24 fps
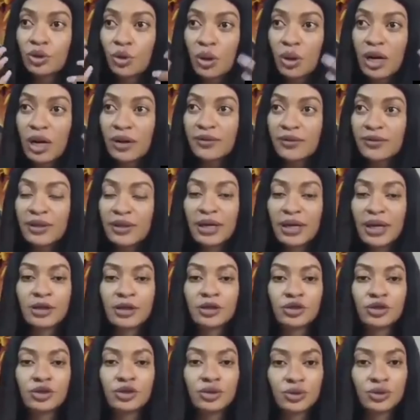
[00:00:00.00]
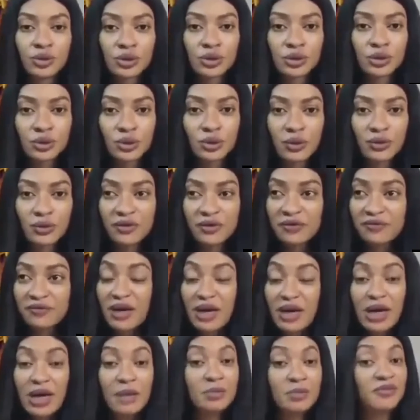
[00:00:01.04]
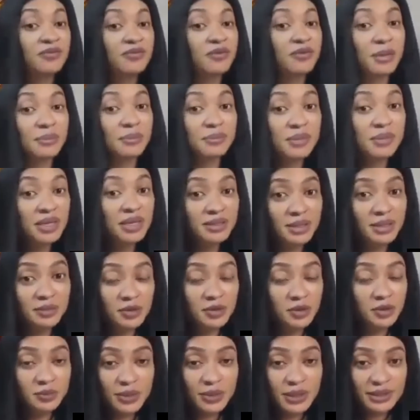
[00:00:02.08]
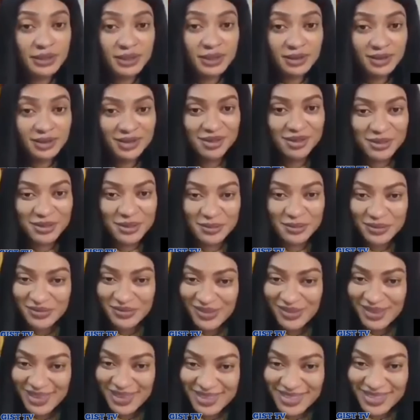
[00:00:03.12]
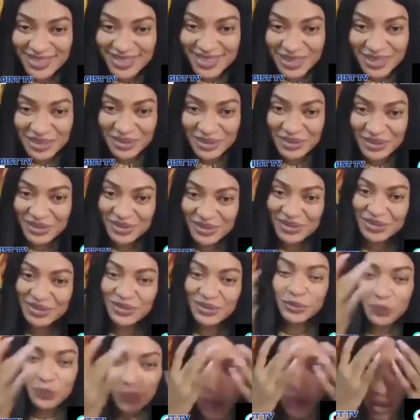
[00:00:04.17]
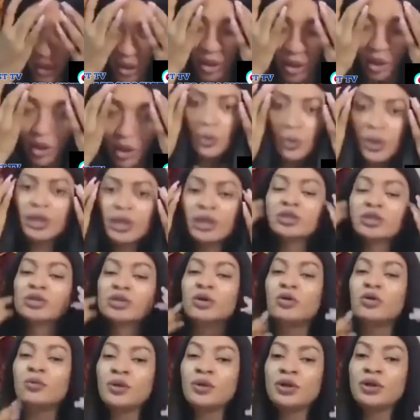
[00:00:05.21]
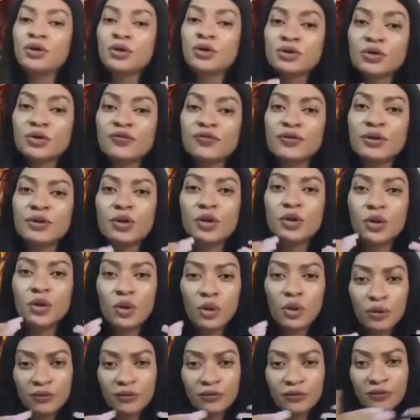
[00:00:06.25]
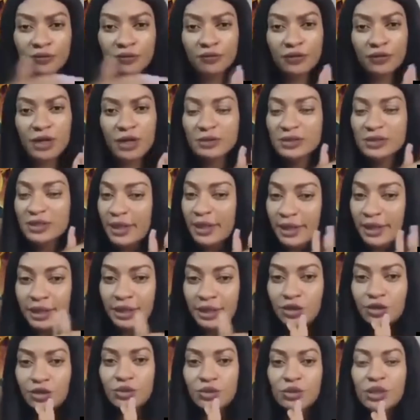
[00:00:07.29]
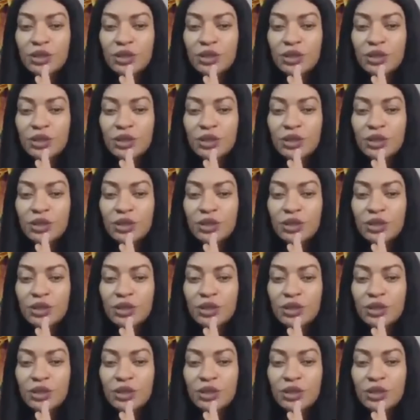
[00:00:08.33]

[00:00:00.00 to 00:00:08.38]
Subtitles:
go out there and do stuff. In fact, I'm even amazed. I'm surprised at some of the things I do, you know. But it's all because of the love. I'm telling